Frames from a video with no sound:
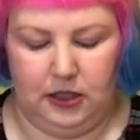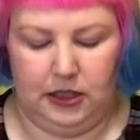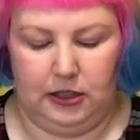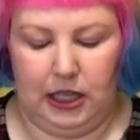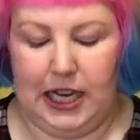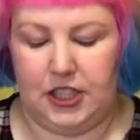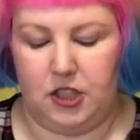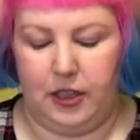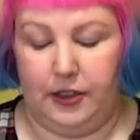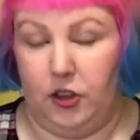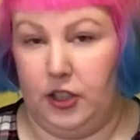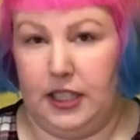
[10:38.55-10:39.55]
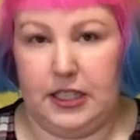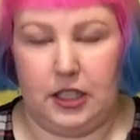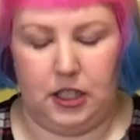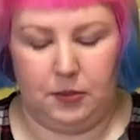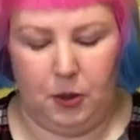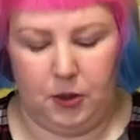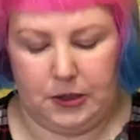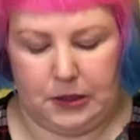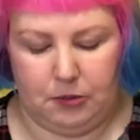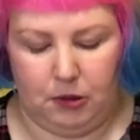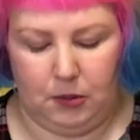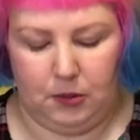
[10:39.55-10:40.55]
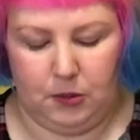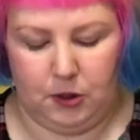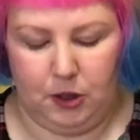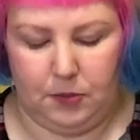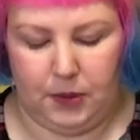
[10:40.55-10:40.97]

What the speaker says: light shining on it is going to pose a problem or not.